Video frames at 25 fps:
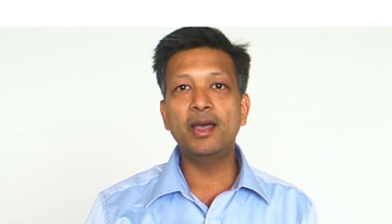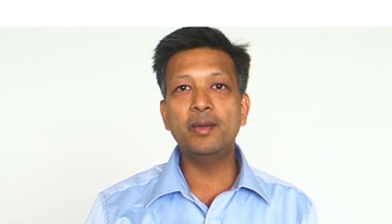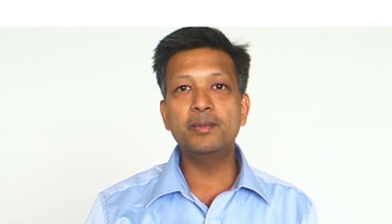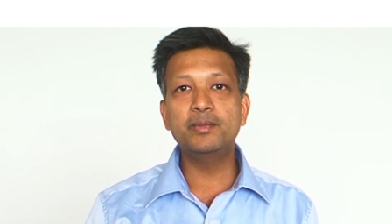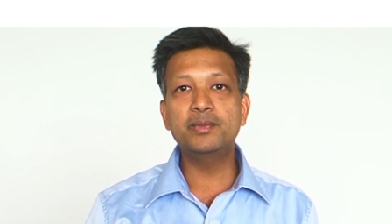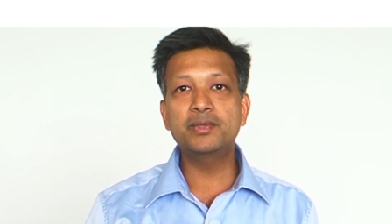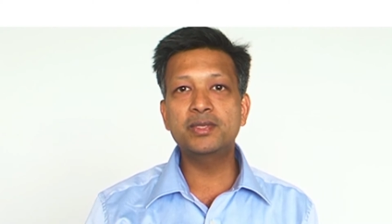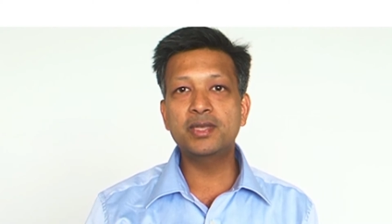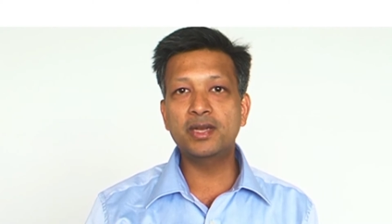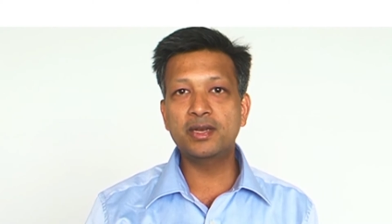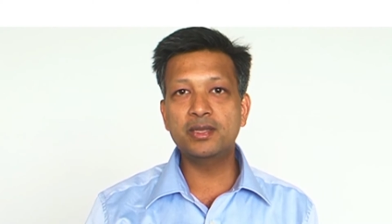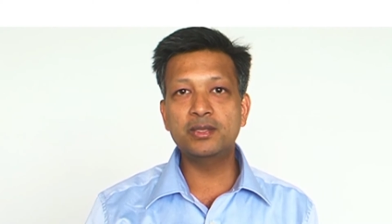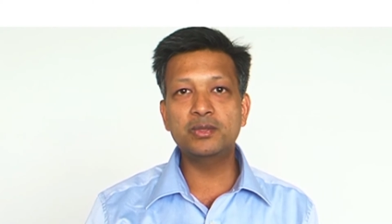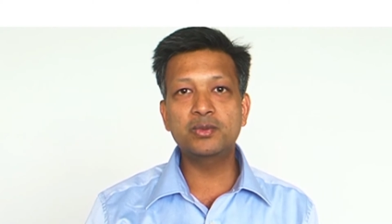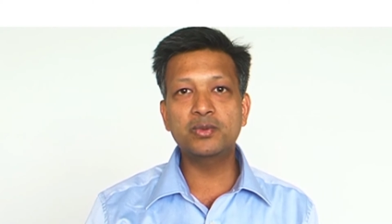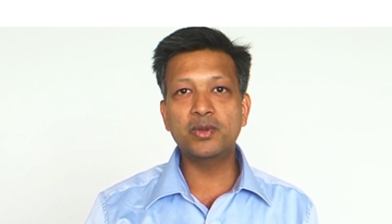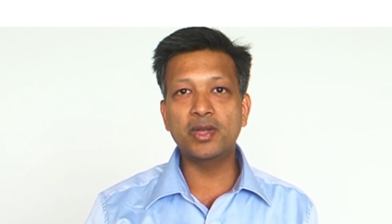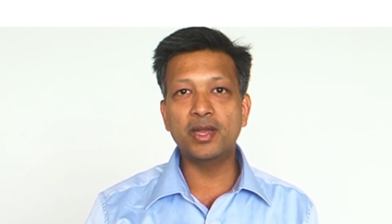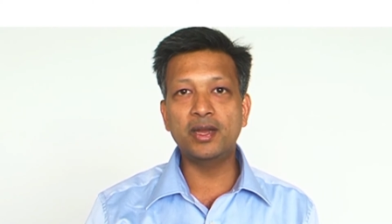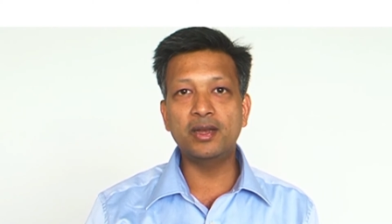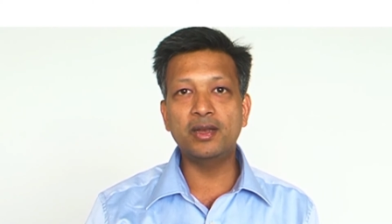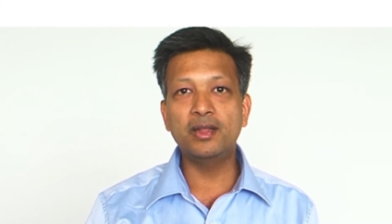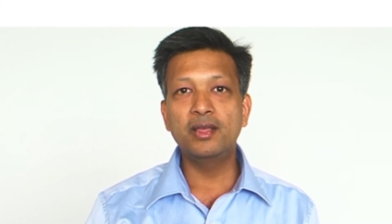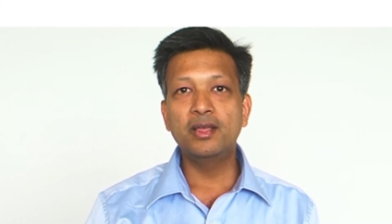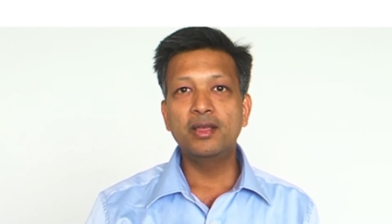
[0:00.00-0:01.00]
I am
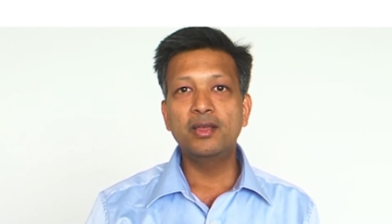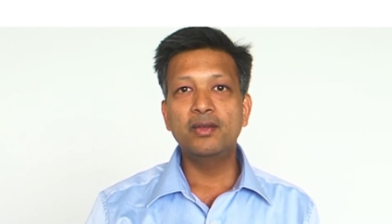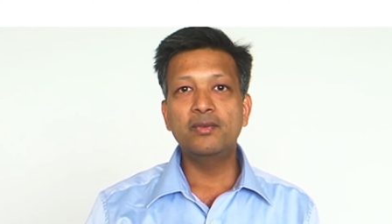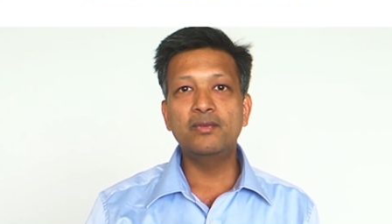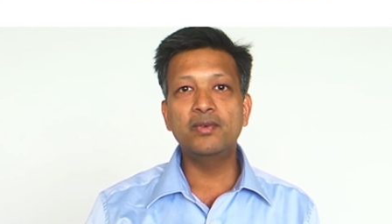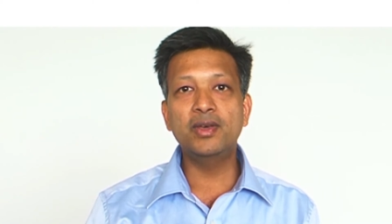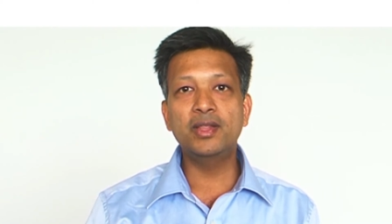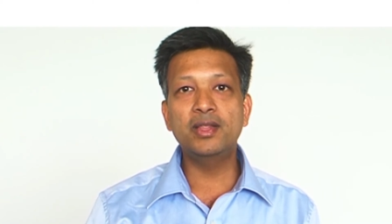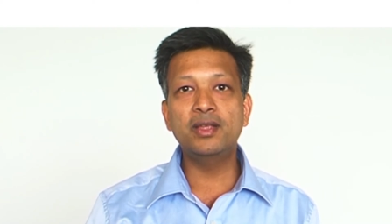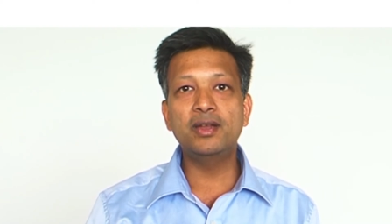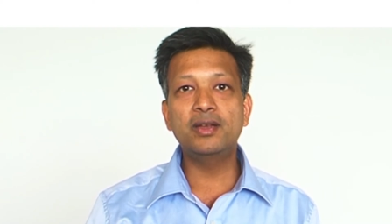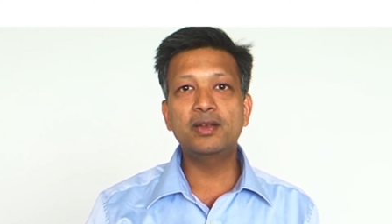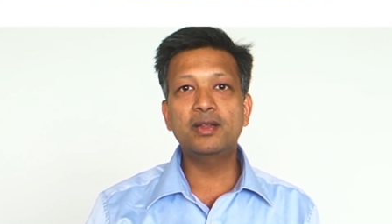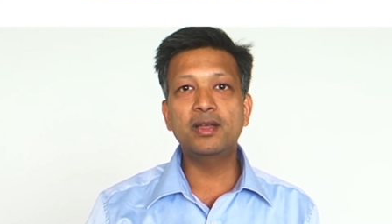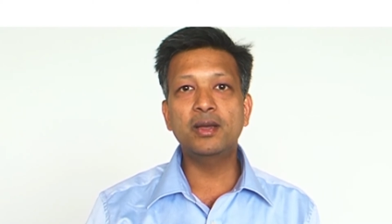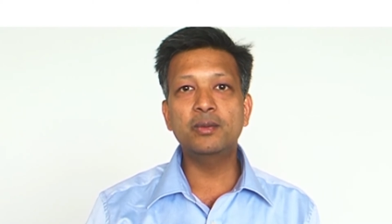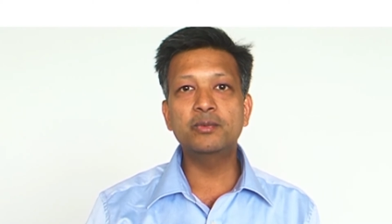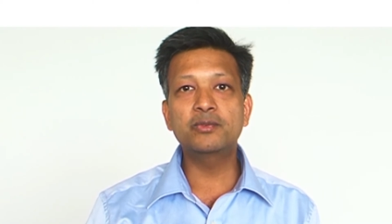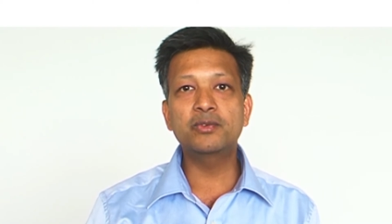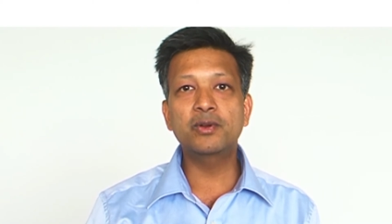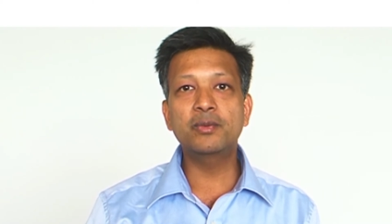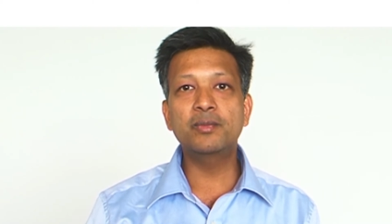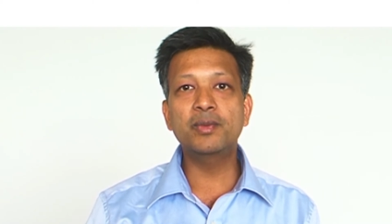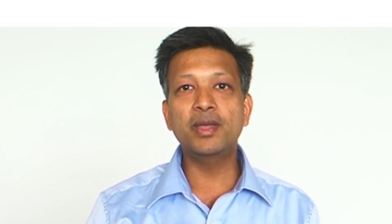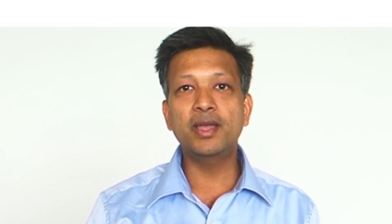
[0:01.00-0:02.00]
satisfied whether it
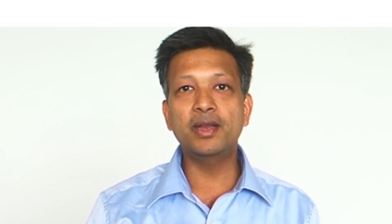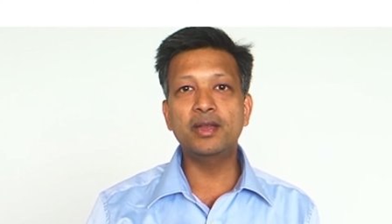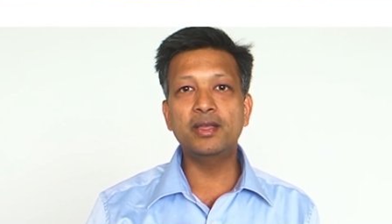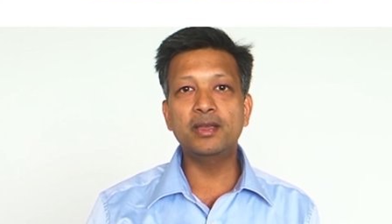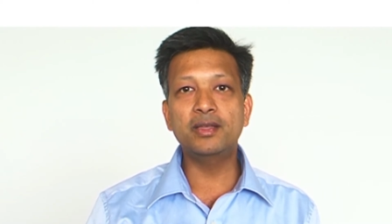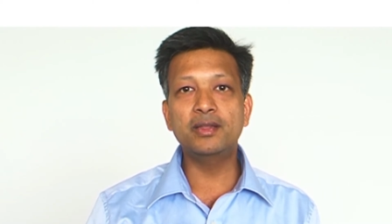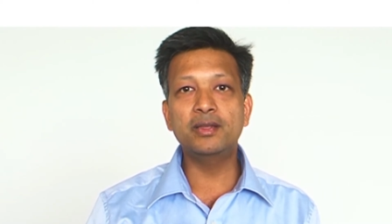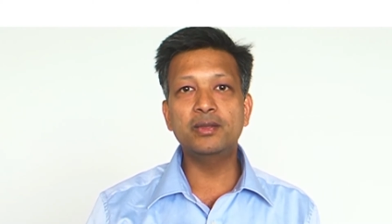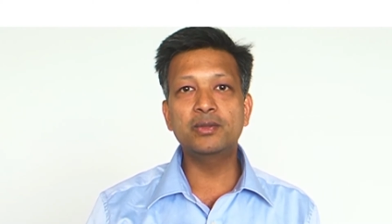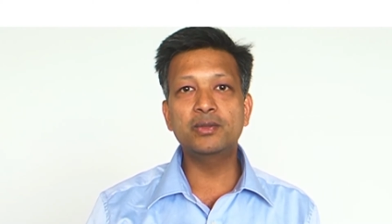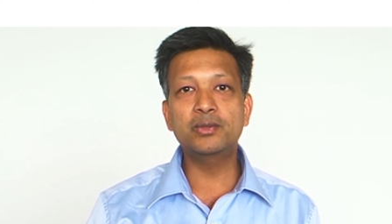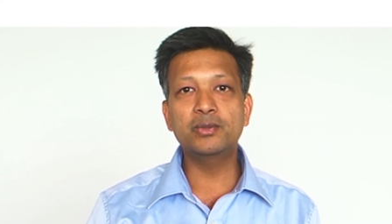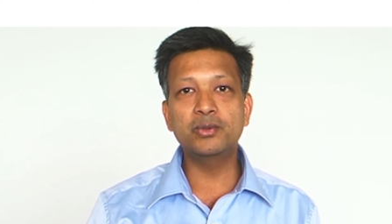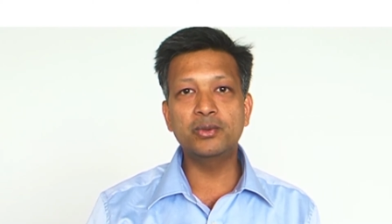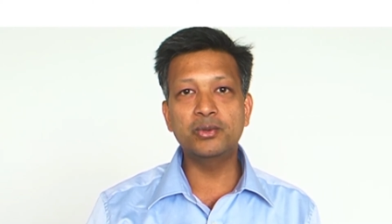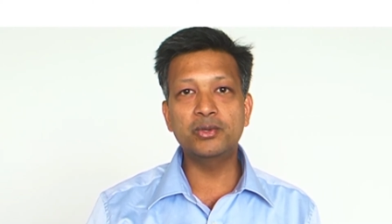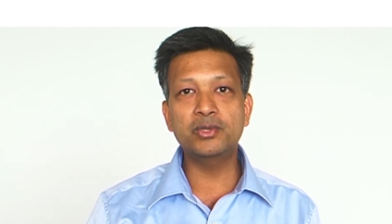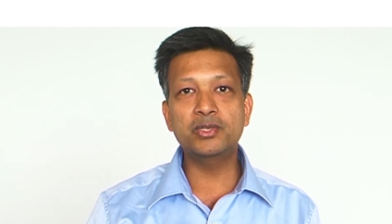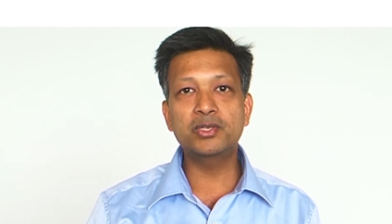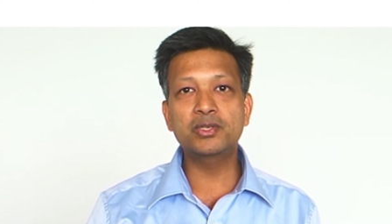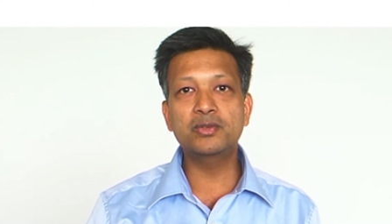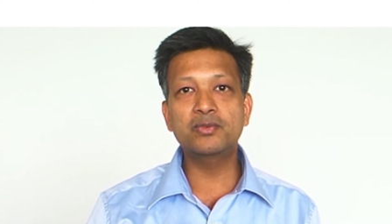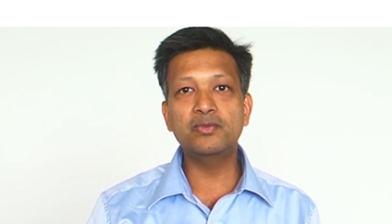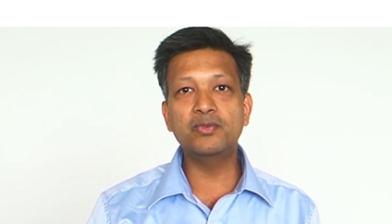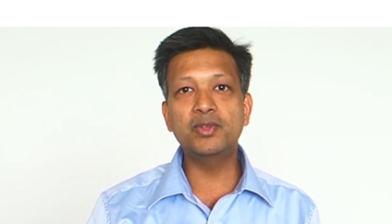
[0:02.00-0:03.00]
comes from any other
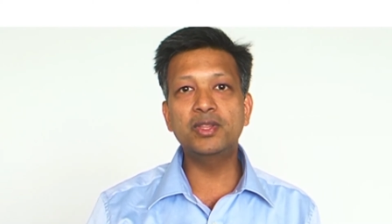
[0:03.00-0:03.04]
source